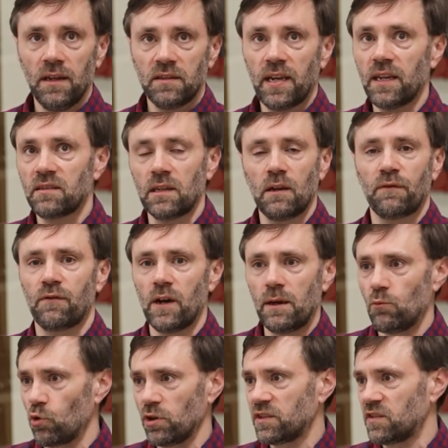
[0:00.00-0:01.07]
testing
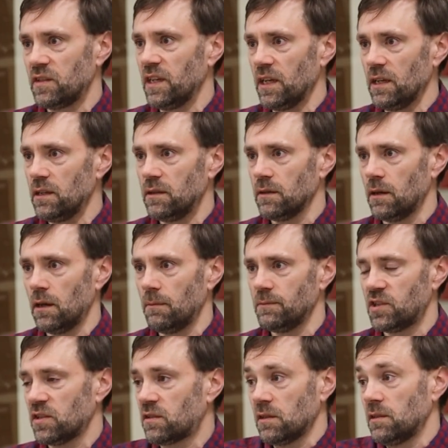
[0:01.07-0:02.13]
frameworks did,
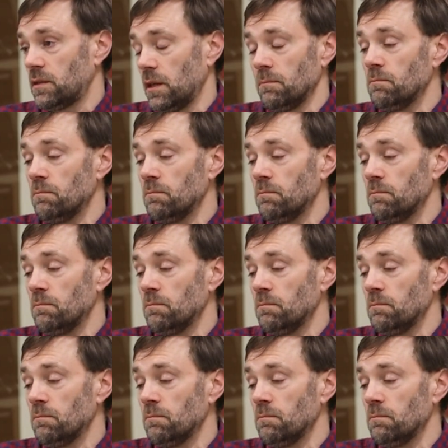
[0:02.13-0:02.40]
just as